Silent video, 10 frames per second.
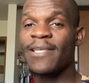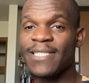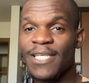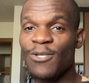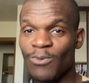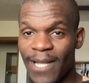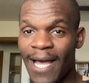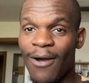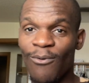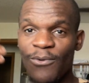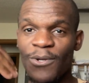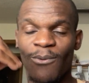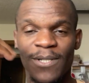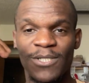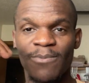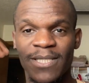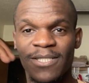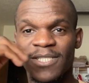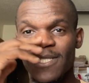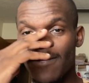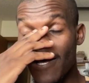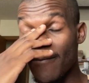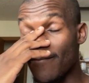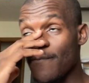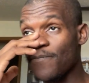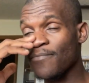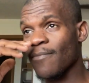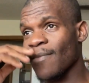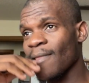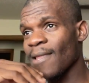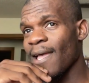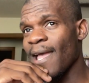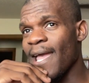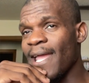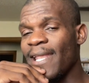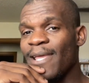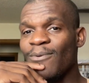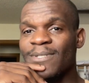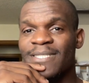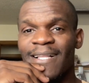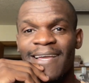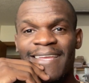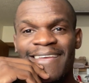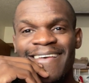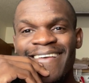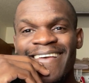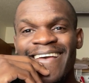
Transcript: see you now? What's your message to them? And he was like I